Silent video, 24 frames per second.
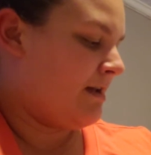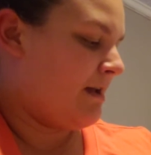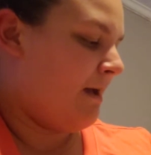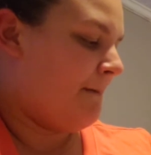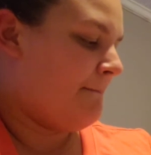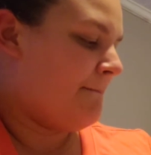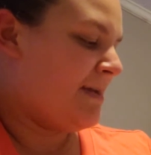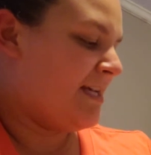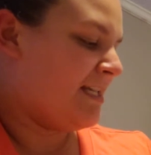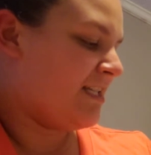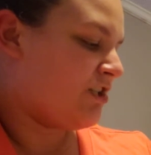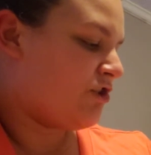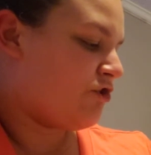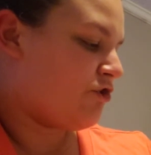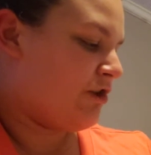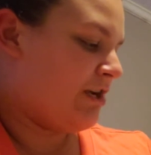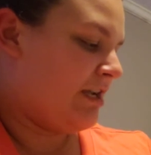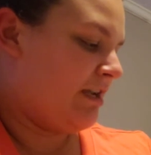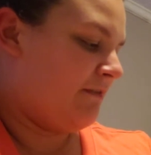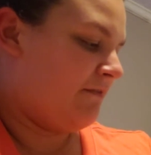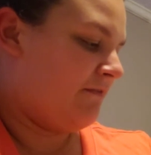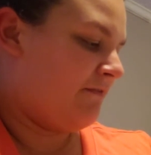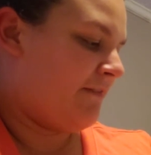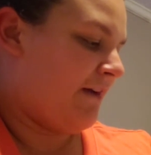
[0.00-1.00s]
Miss
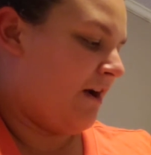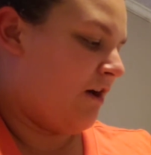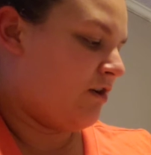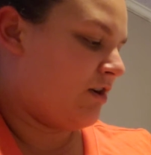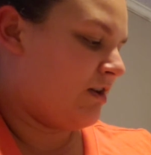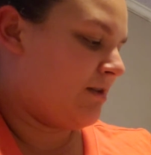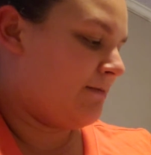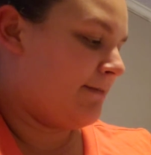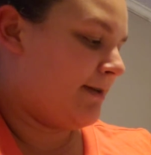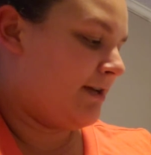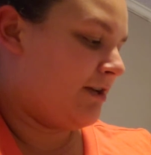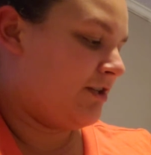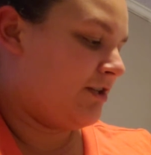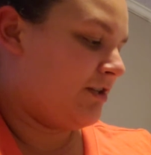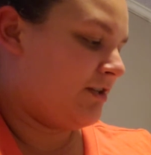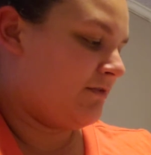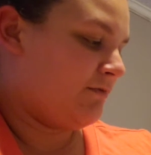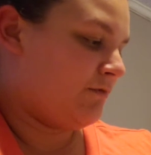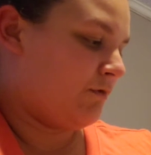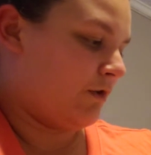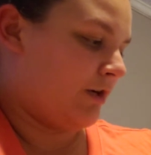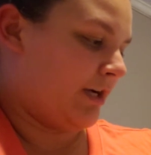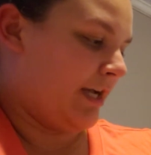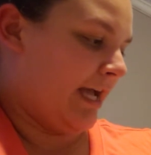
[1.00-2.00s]
Cream felt Camelia's
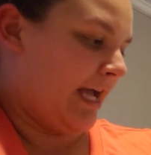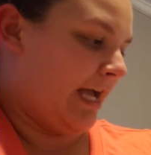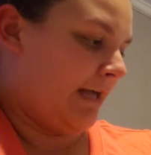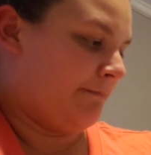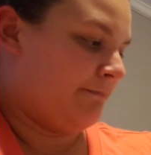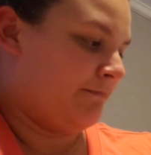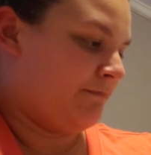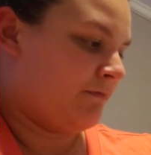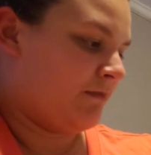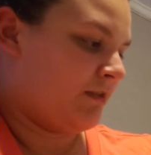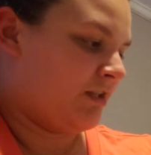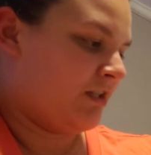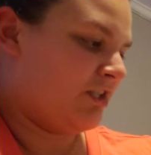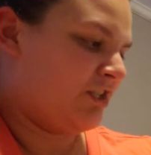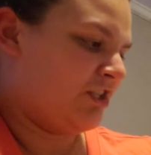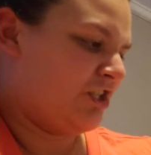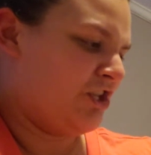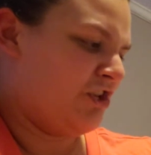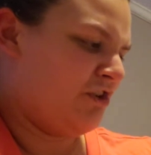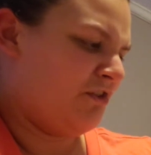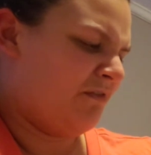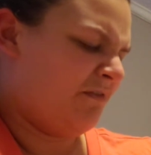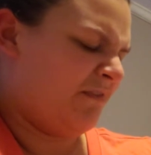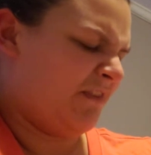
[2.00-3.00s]
forehead. "Do
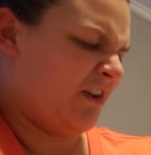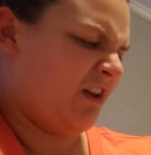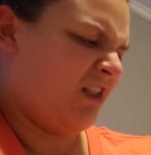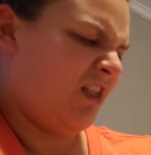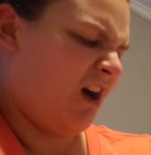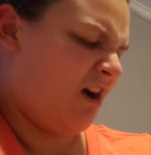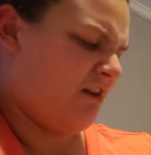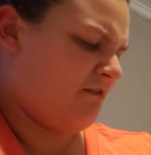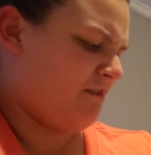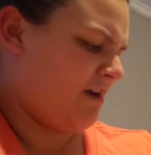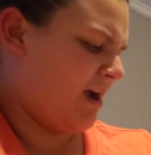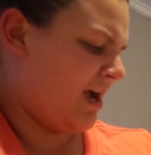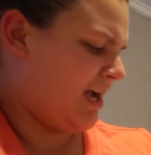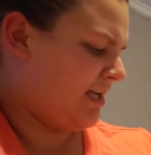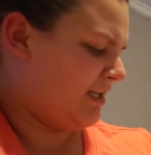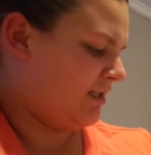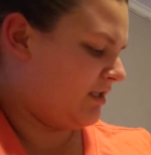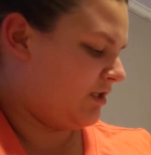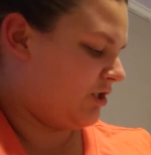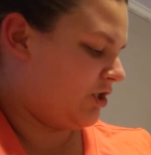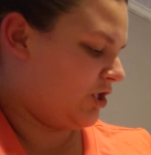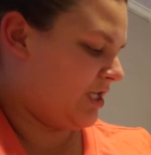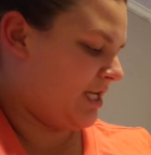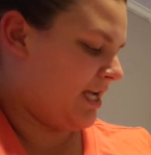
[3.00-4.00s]
you feel all right?"
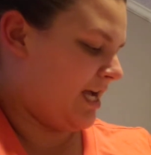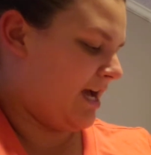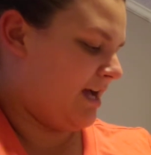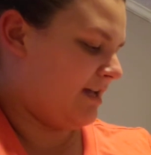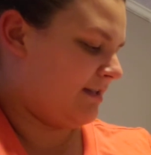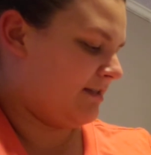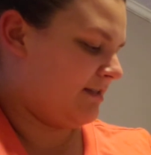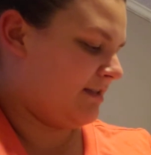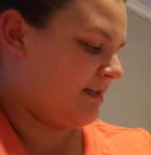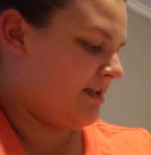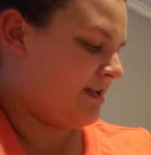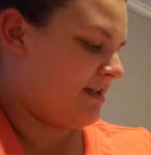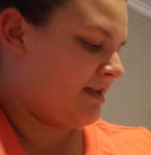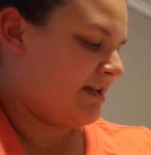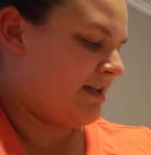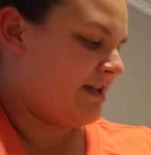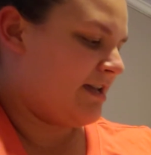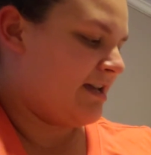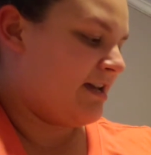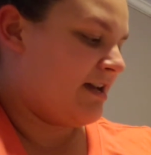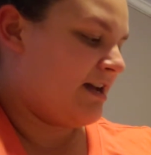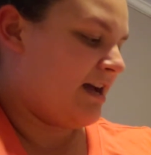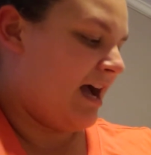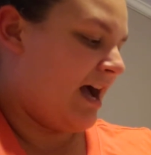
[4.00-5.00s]
she asked.
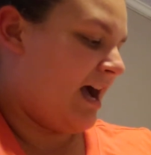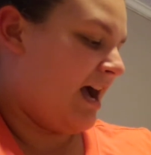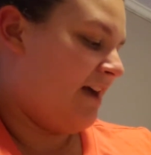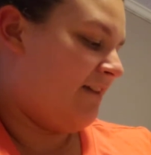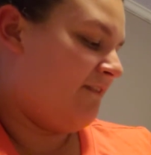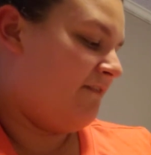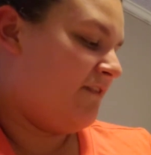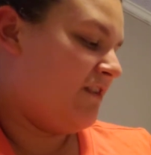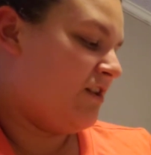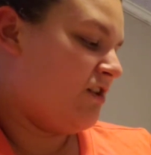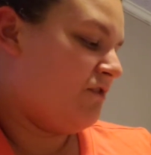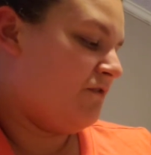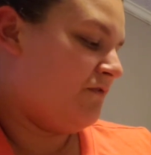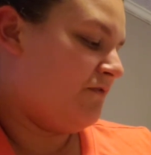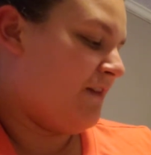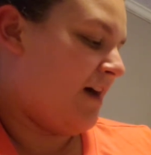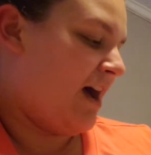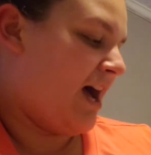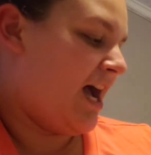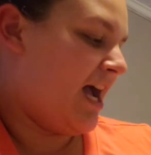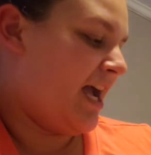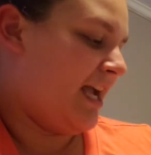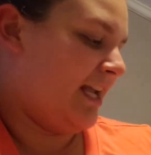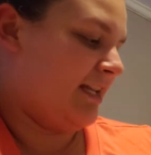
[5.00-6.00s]
"I feel
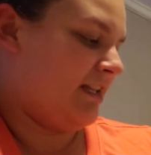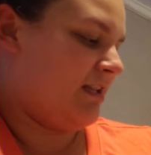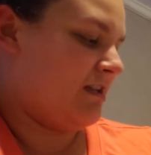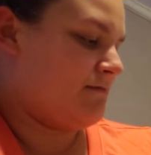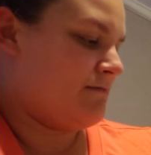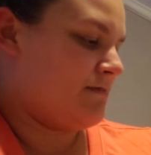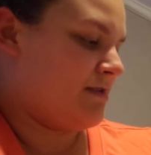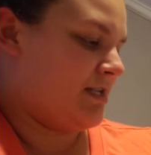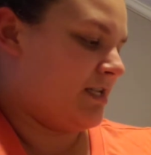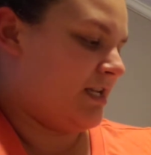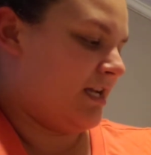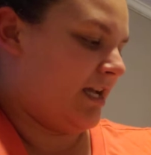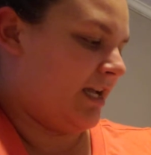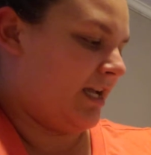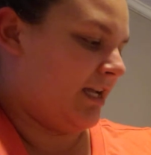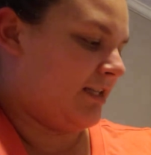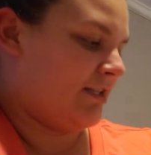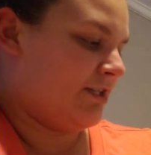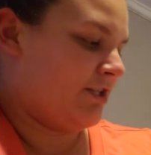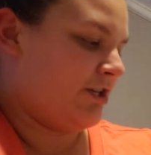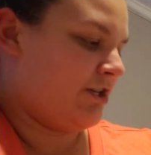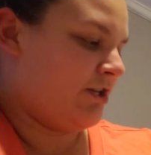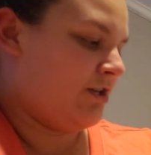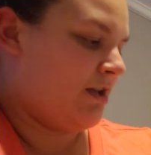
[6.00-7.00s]
fine," Camellia
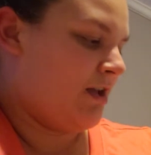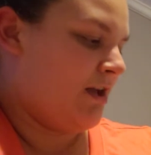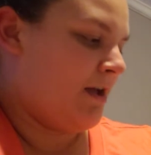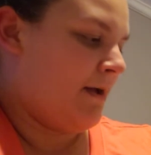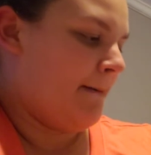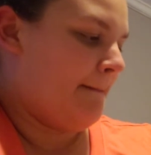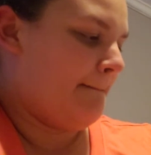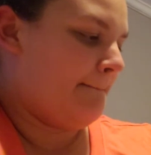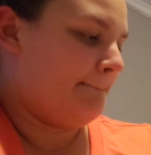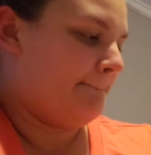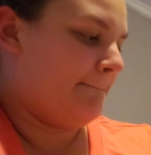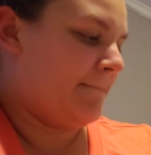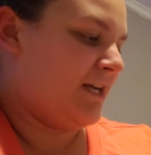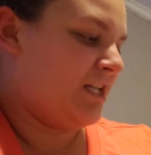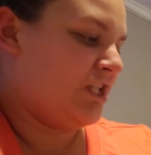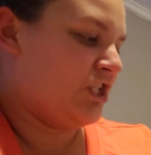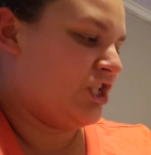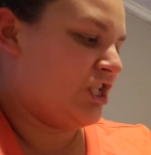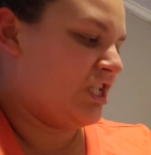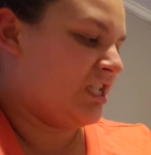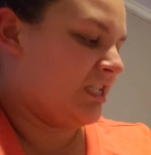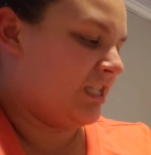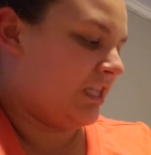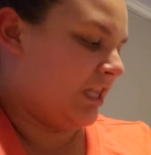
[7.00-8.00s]
answered. "But
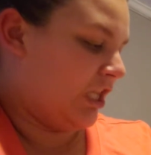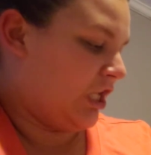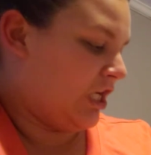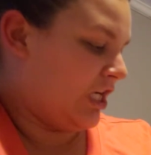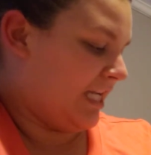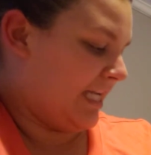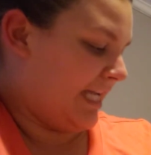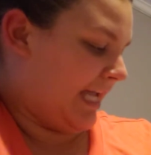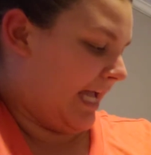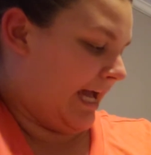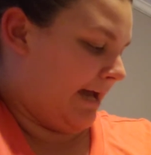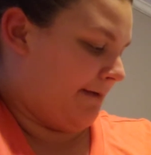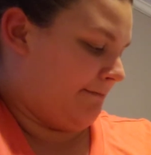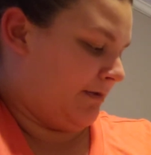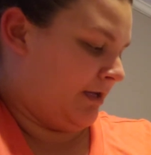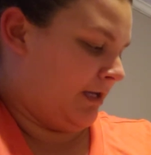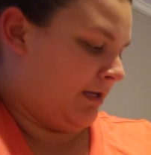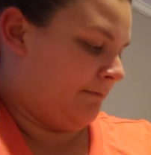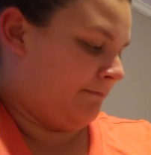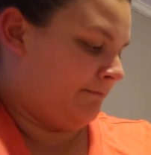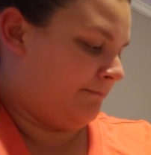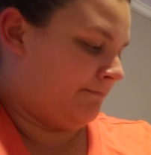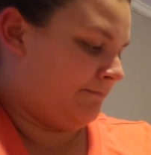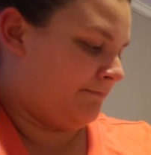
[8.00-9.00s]
just look at
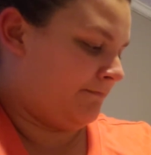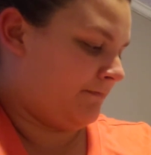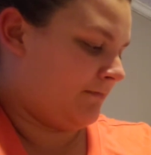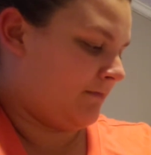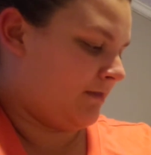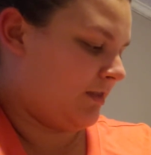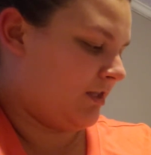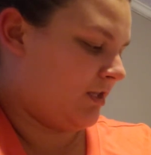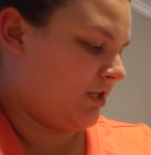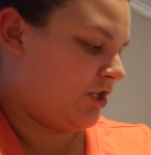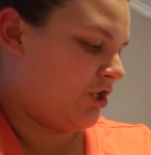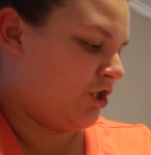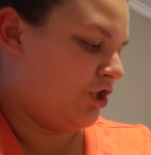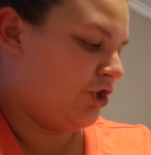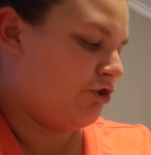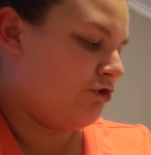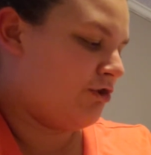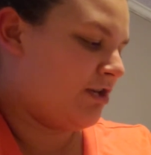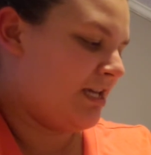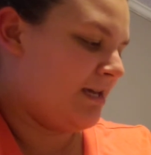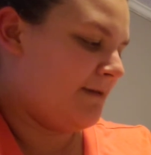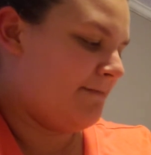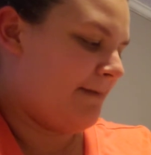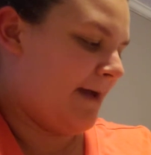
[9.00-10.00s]
me." "You
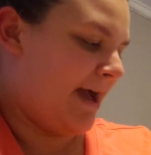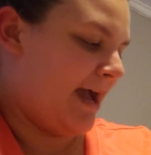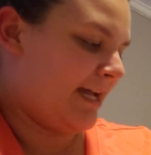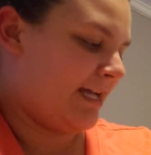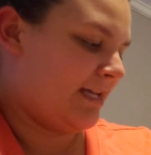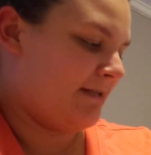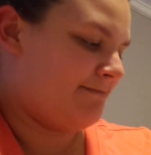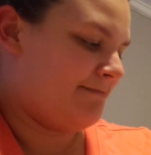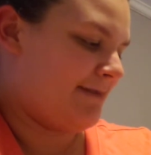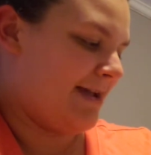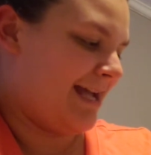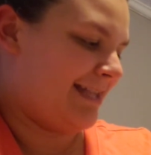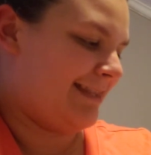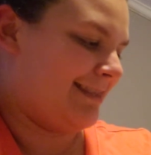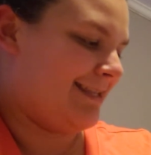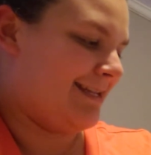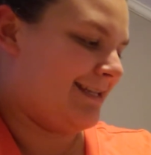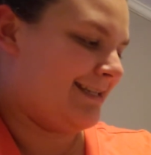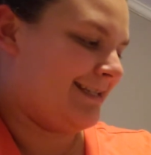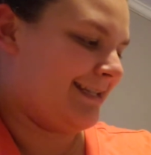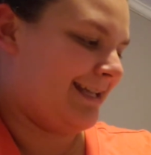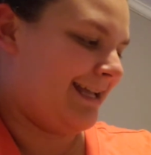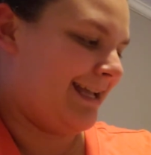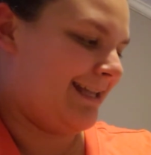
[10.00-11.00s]
get back in bed
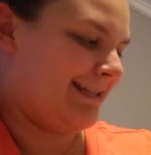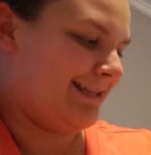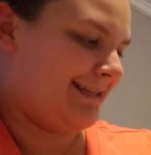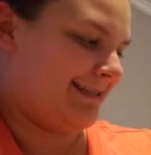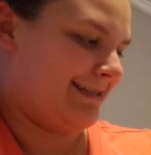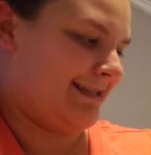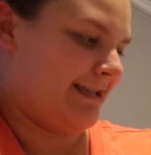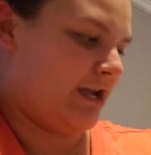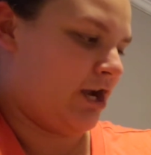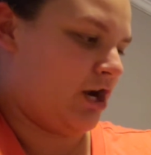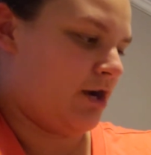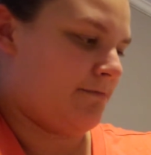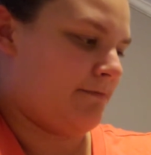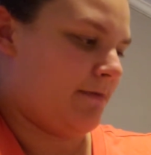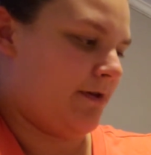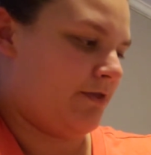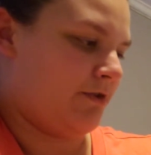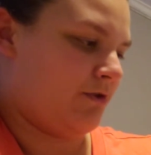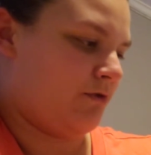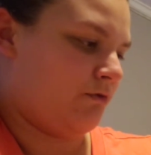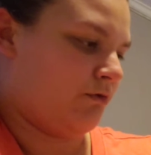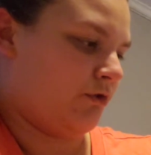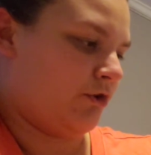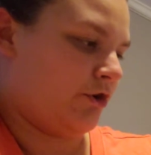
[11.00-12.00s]
this instant," her
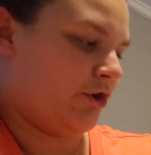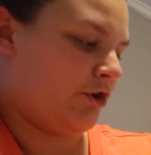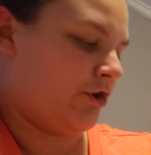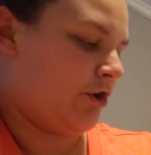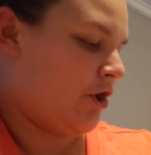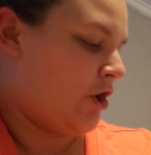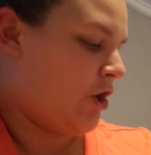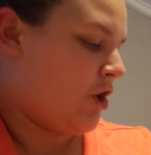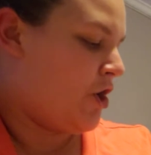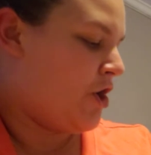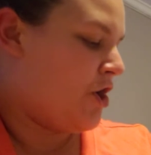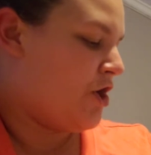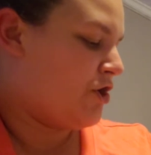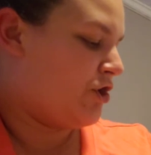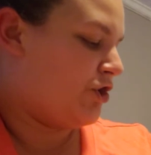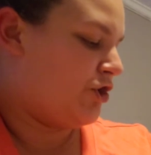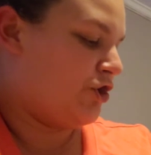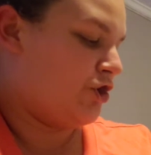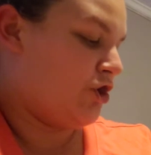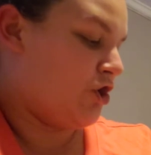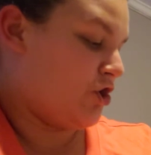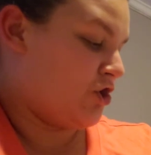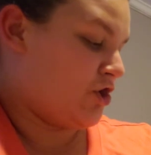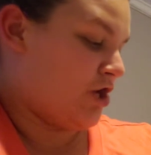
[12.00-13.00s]
mother ordered.
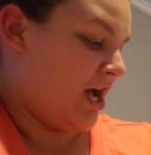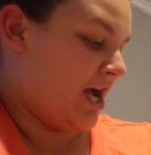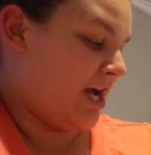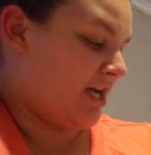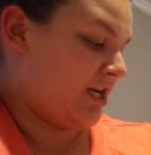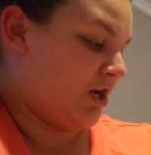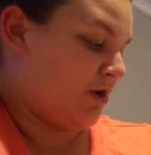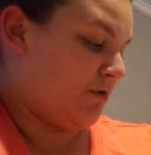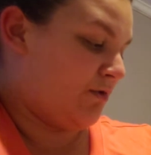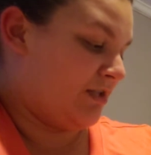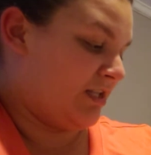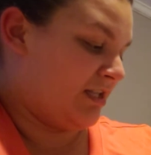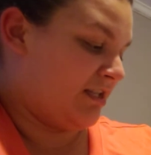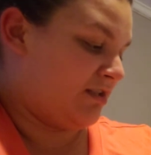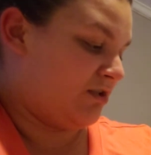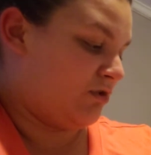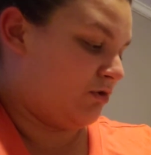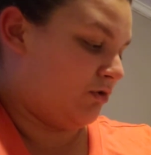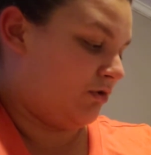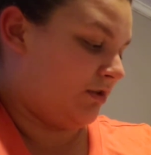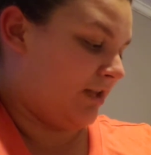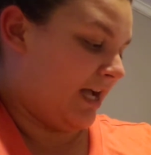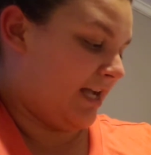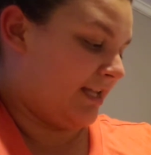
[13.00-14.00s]
"You're not going to
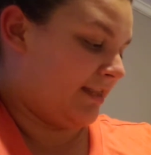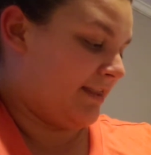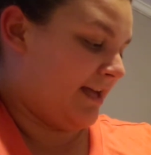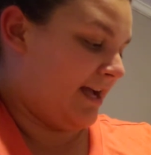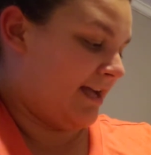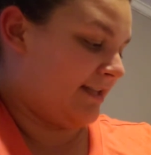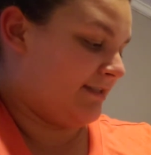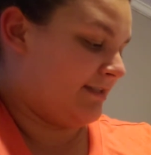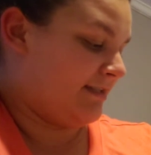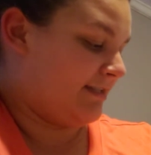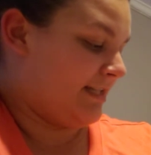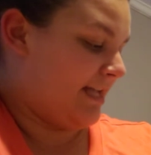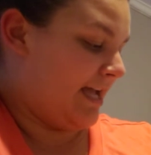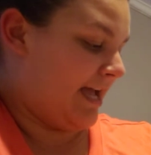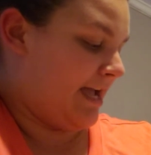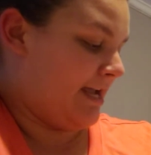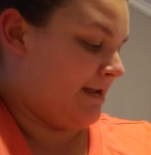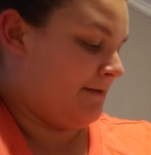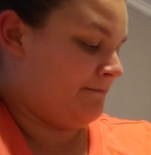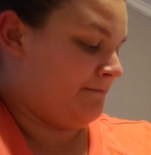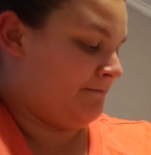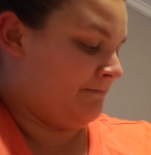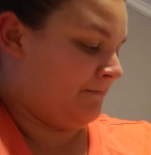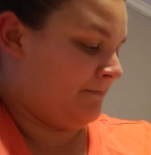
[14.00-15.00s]
school like that
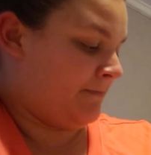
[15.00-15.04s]
today."